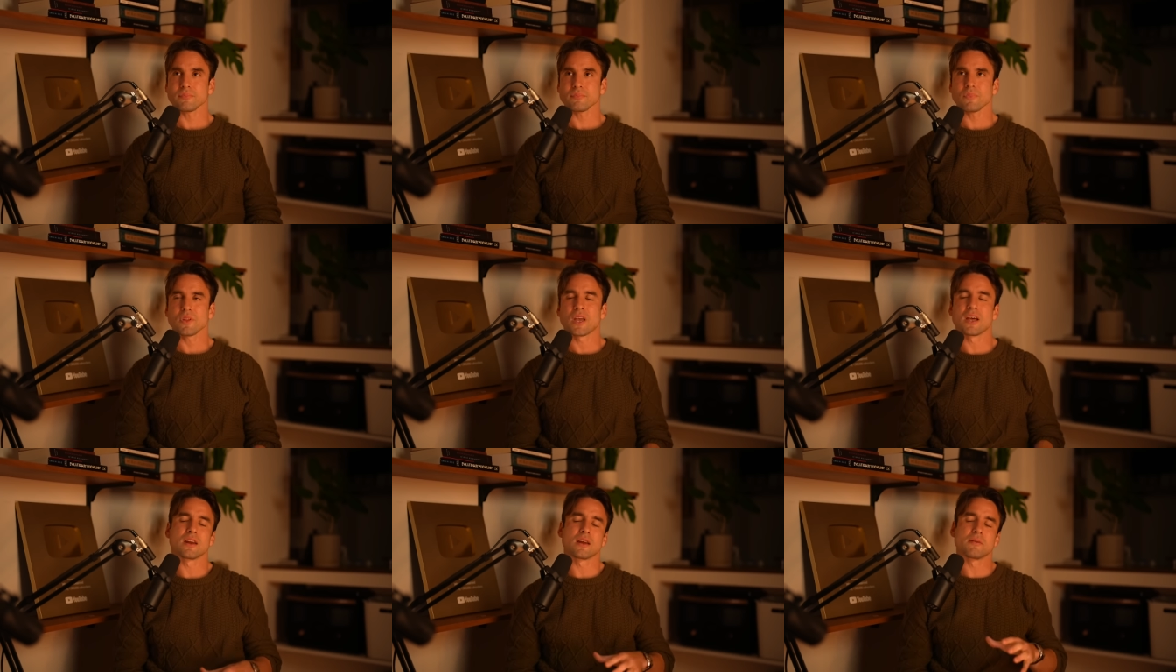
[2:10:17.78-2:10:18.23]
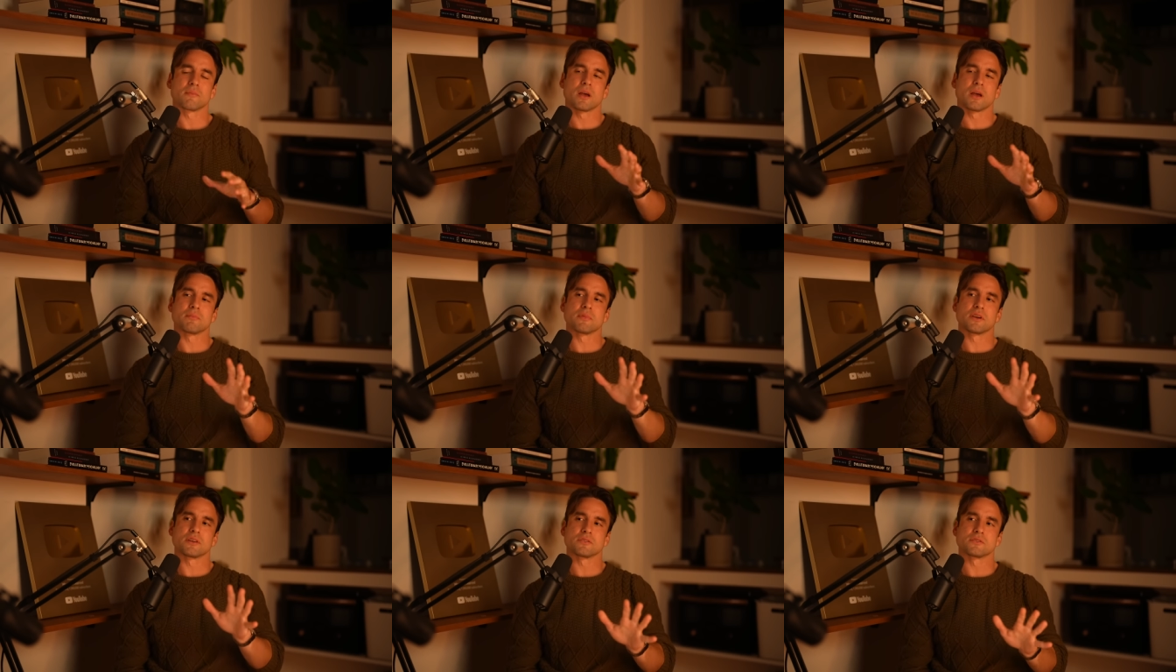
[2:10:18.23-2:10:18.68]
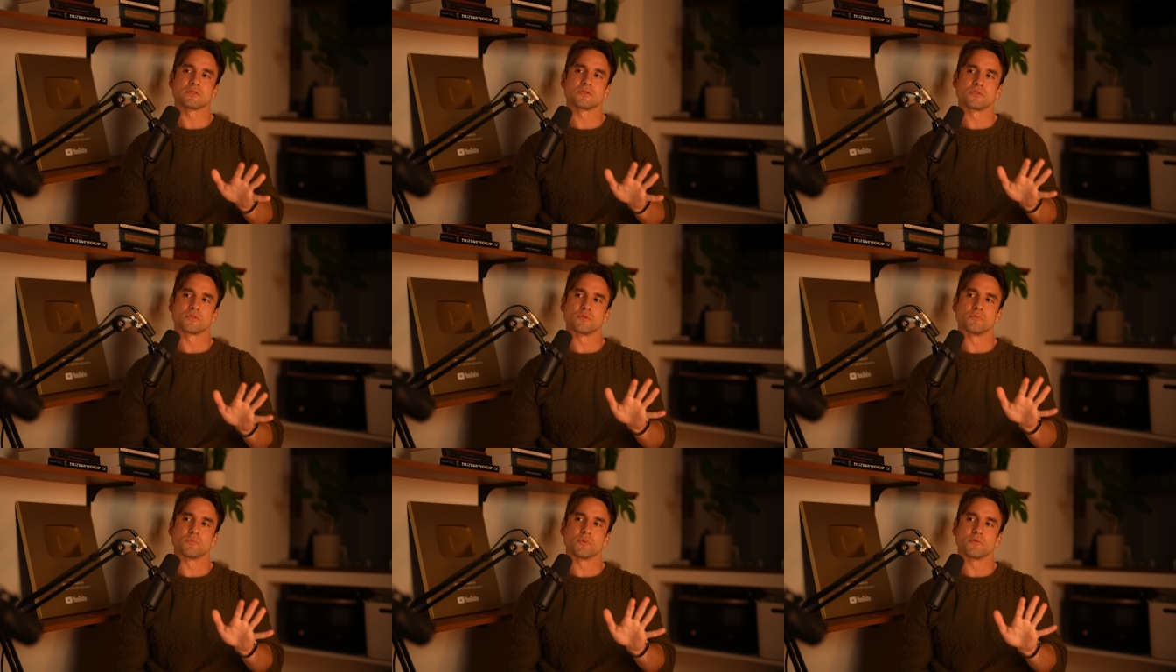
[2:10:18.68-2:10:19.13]
and I'm, I'm not
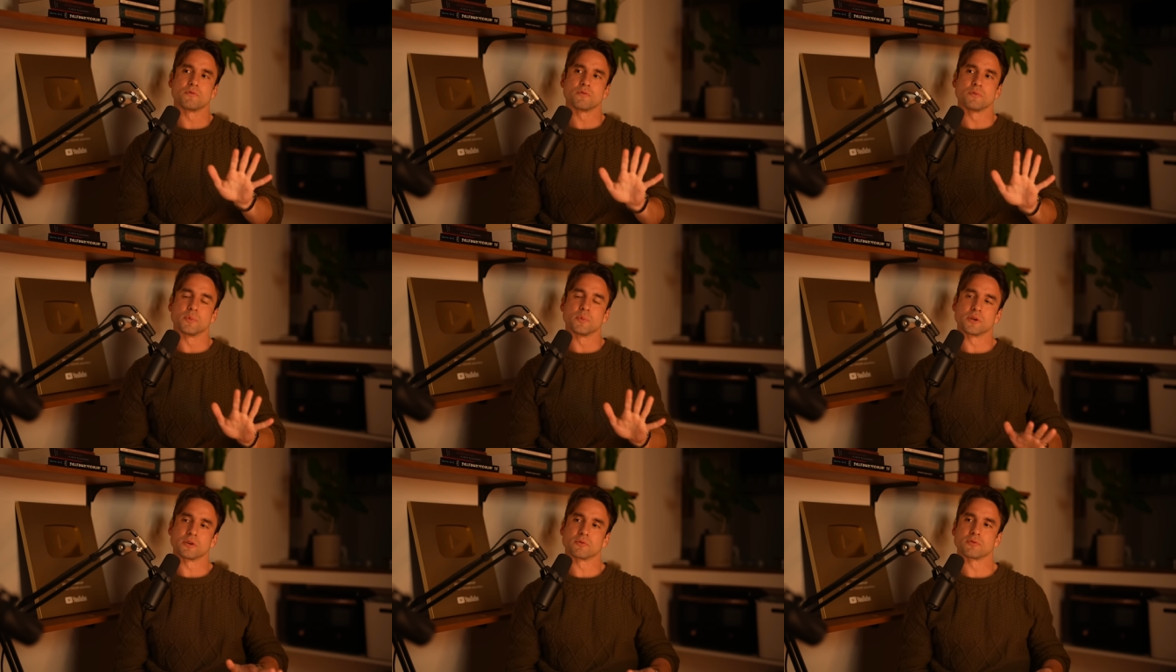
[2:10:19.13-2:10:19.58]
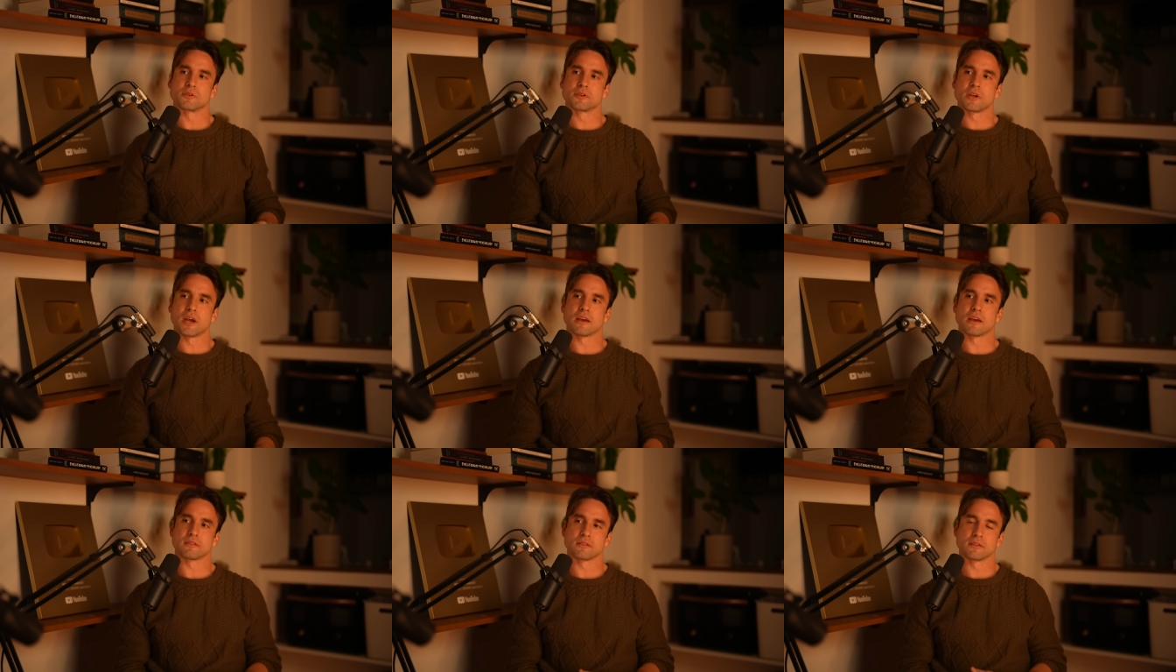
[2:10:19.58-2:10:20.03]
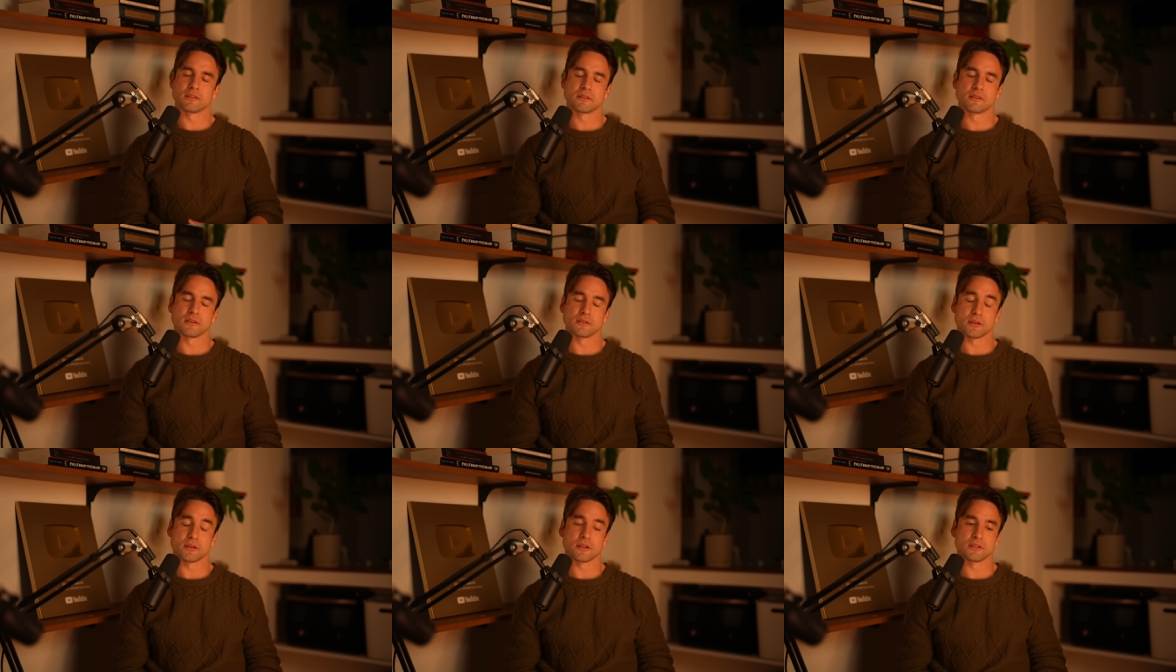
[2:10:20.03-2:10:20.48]
super familiar with
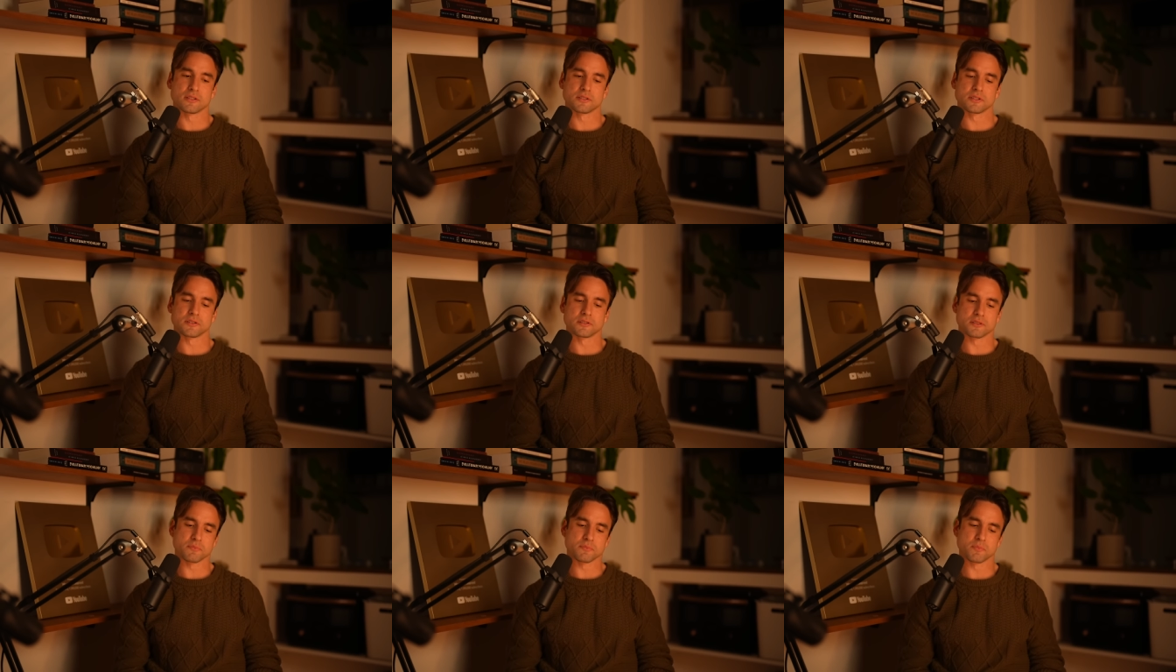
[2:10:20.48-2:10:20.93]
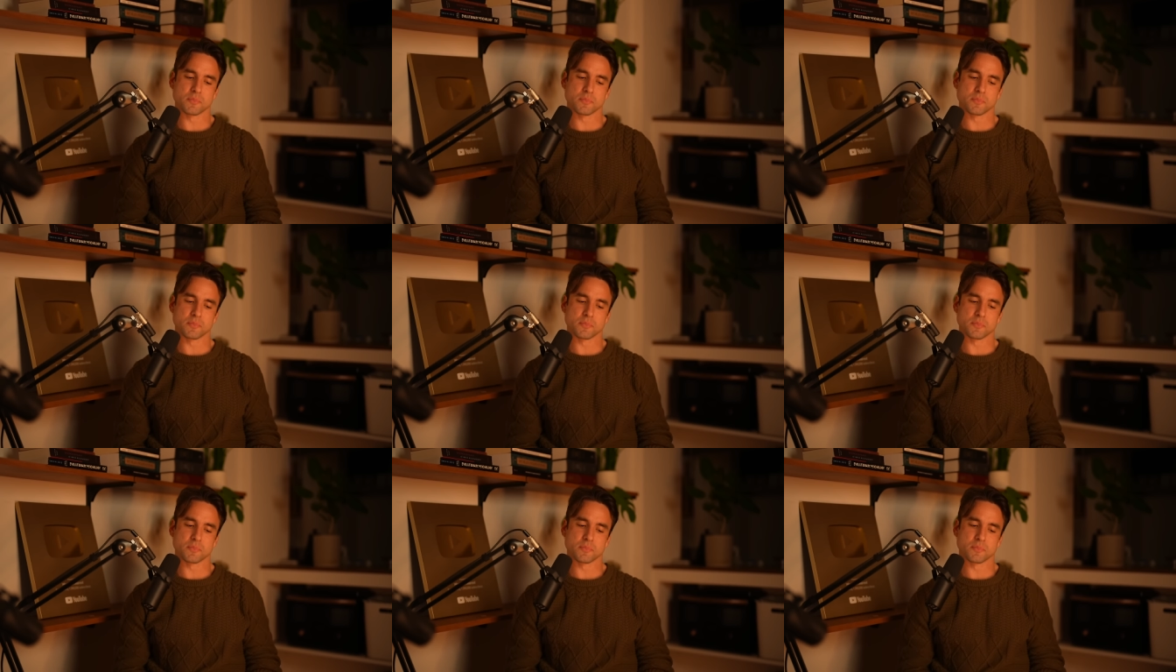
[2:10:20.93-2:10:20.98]
Catholicism,